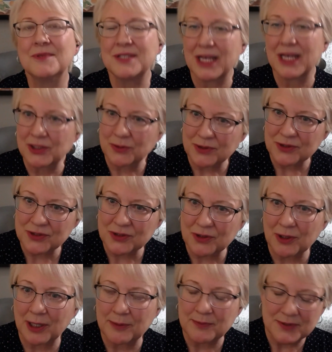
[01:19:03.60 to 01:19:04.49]
sexual
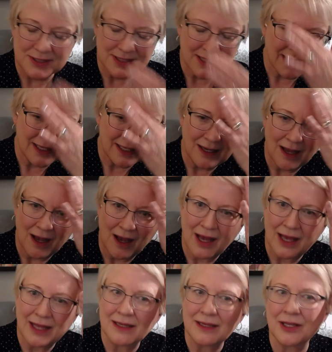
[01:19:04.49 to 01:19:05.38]
scripts and
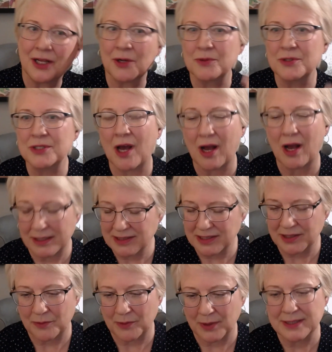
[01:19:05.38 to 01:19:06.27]
not, you know,
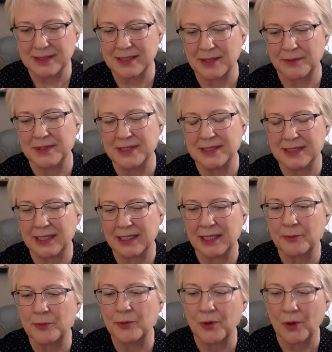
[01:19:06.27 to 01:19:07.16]
toxic ones that we
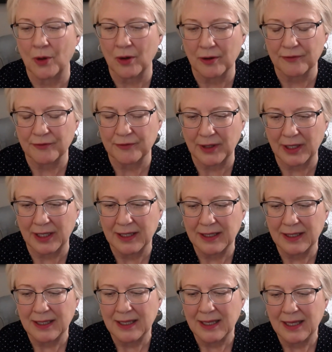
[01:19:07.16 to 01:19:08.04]
see in pornography.
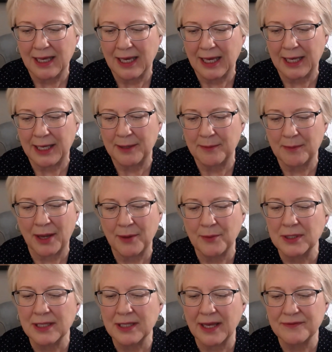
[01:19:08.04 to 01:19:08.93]
Um,
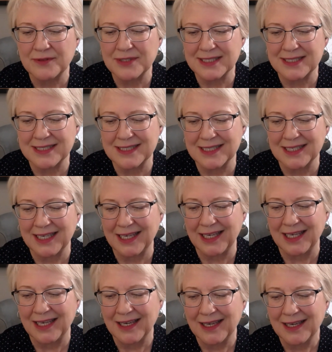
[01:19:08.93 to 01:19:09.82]
I would love to
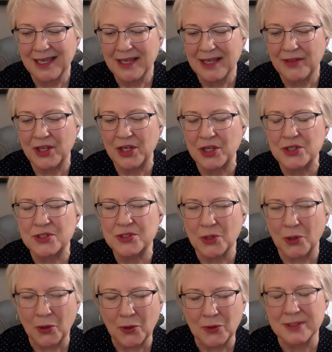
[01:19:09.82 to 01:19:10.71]
see the
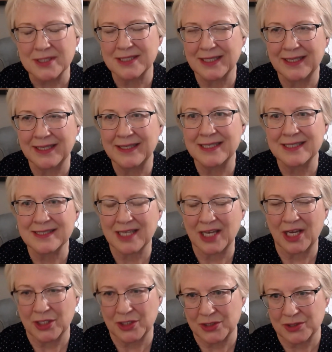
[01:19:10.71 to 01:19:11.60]
adults in this
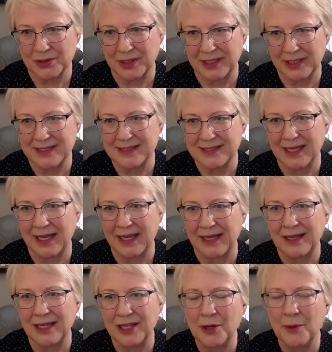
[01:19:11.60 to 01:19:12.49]
country
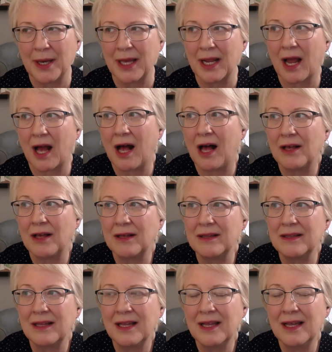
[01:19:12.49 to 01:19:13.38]
say, you know what,
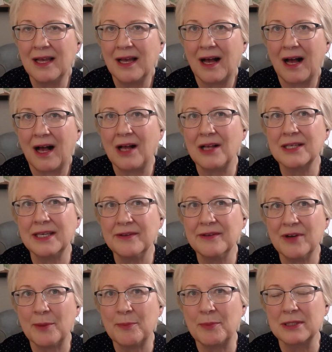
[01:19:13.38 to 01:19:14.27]
I'll I'll
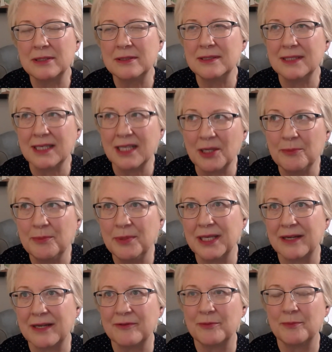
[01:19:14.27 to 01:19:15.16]
give up a little
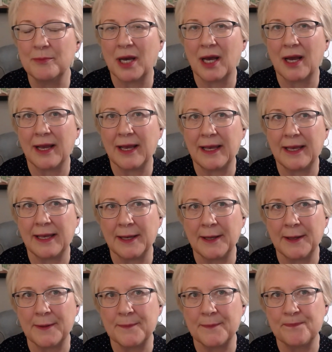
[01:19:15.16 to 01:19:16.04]
bit of my
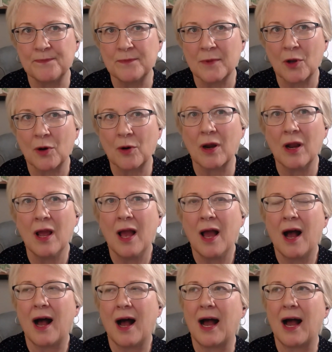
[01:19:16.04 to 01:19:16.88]
um, or